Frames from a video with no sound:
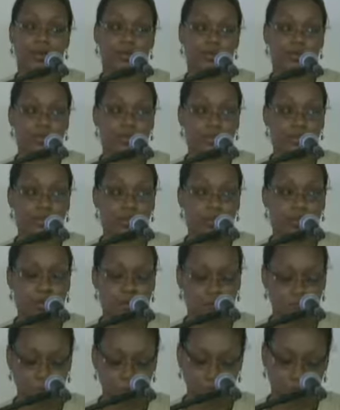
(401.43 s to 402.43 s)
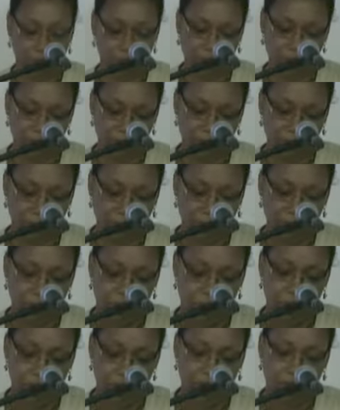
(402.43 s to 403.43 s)
within a law program
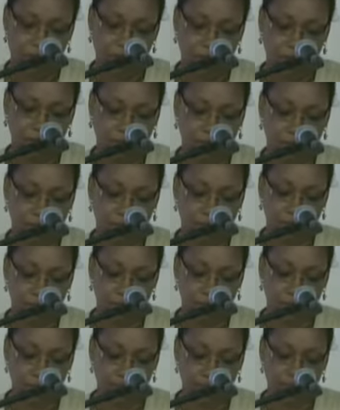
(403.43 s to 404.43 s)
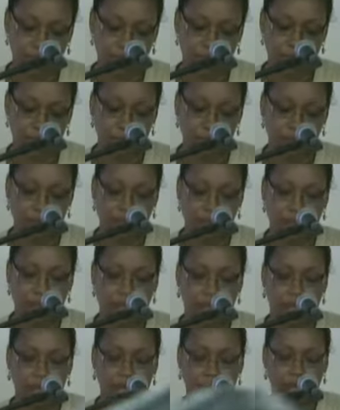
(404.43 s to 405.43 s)
for law students.
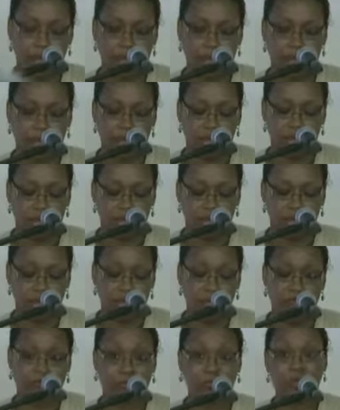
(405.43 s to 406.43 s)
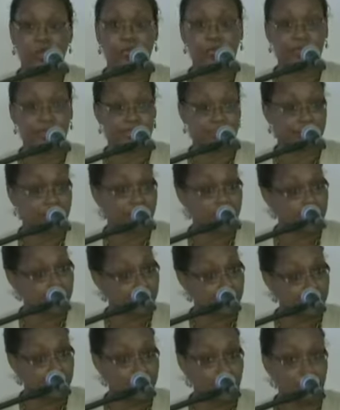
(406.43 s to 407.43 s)
The verbal
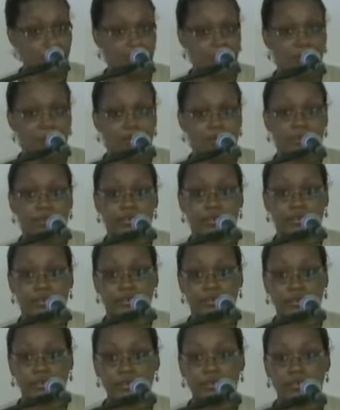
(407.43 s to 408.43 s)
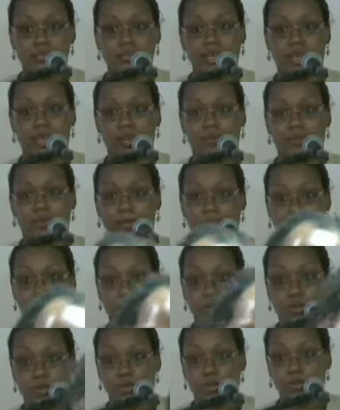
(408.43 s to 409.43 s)
skills, critical. As a
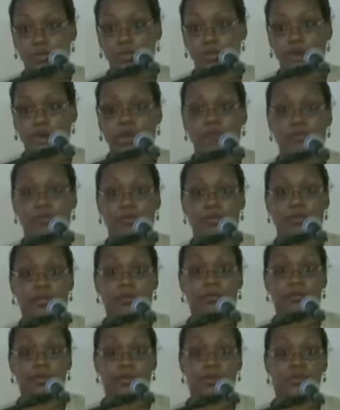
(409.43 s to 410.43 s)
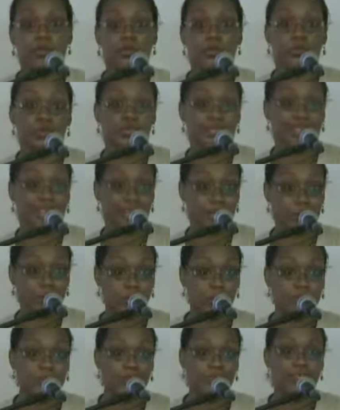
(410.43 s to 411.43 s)
lawyer, you have to be able to use
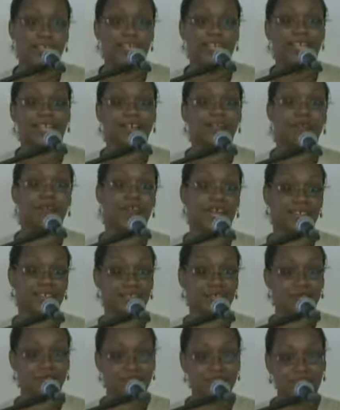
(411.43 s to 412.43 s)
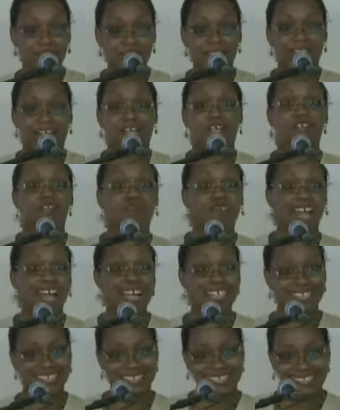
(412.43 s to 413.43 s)
language effectively and
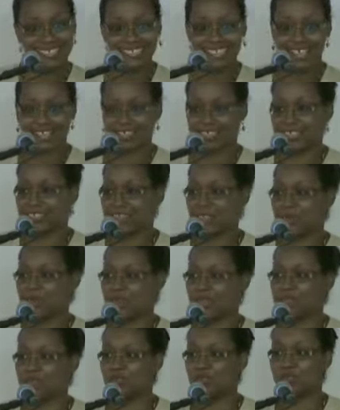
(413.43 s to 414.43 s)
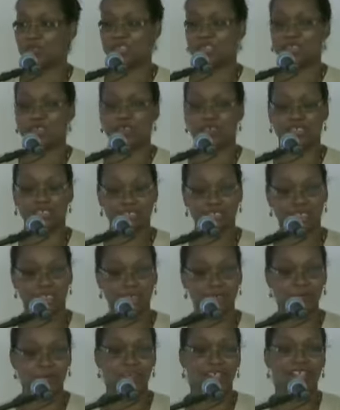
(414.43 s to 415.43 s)
correctly, as I tell my students all the
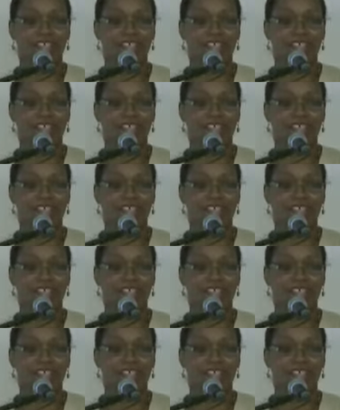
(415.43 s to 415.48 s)
time,